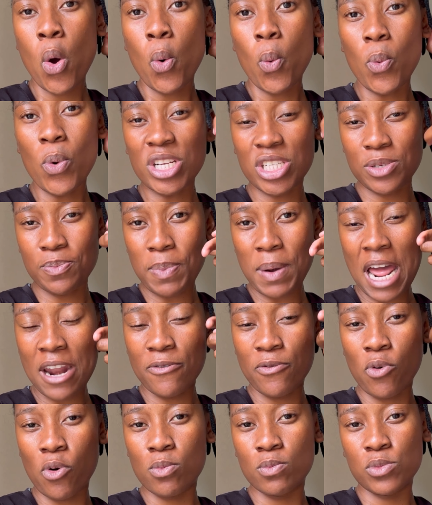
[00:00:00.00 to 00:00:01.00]
which
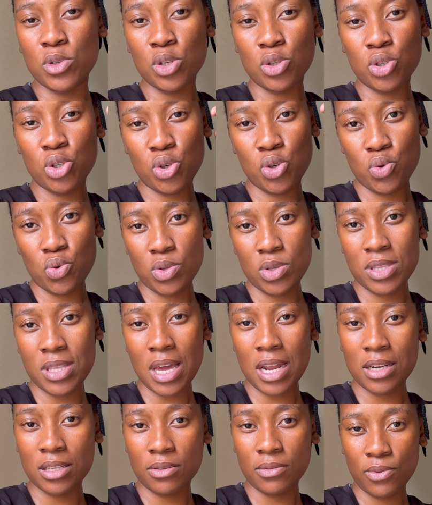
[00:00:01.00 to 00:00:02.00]
platform to choose.
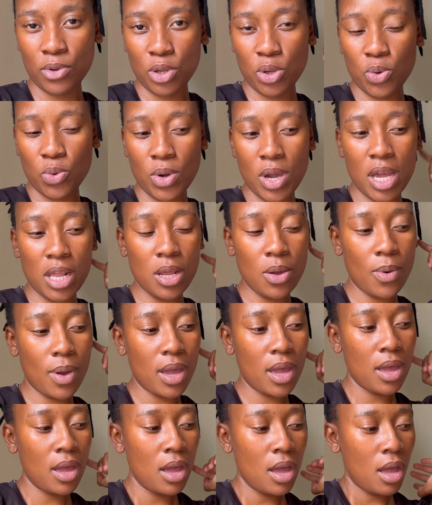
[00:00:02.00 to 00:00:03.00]
That is for you.
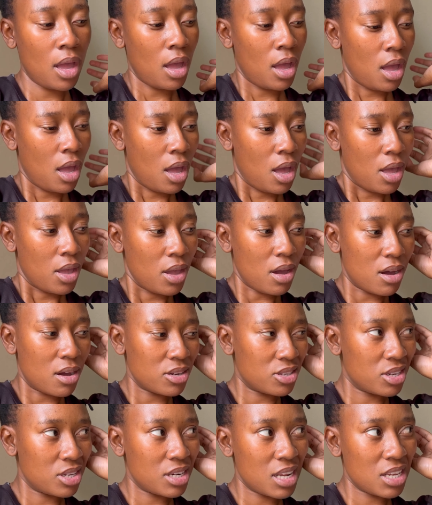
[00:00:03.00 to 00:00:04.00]
Anyway, yeah,
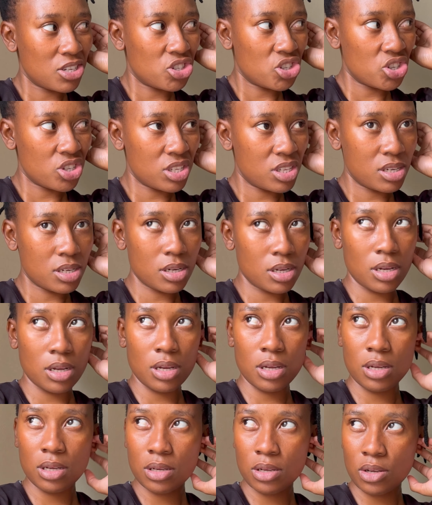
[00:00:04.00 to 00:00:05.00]
today's just
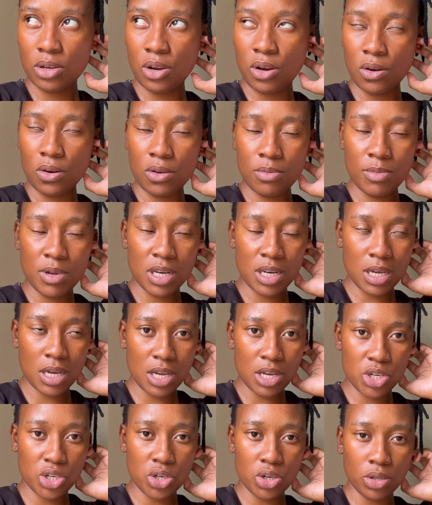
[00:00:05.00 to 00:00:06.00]
gloomy
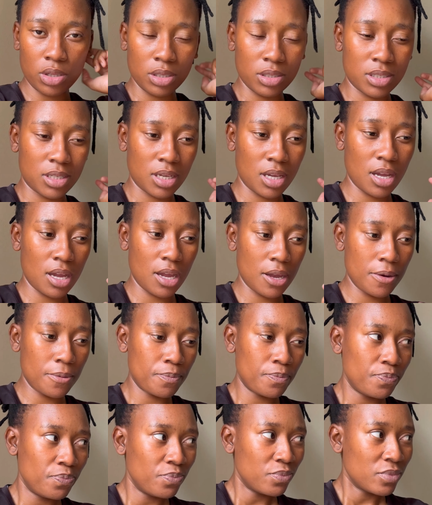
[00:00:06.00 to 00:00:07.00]
day, chill day.
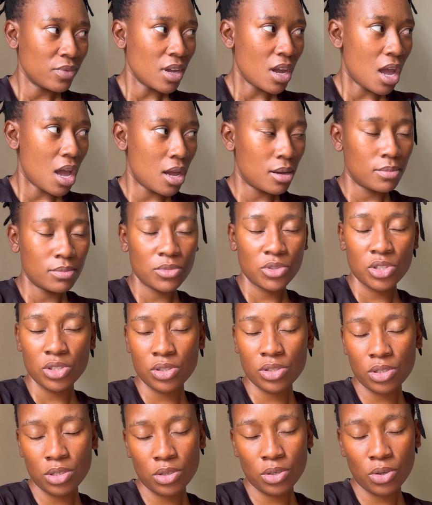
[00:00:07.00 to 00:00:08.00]
I'm
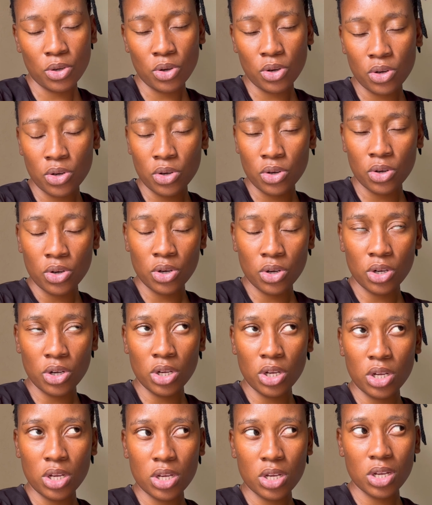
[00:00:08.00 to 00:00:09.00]
just gonna
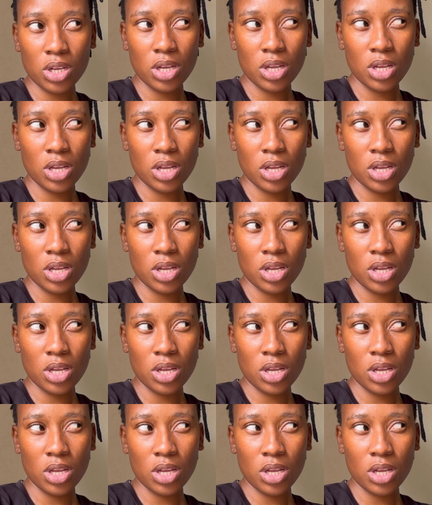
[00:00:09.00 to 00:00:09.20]
cook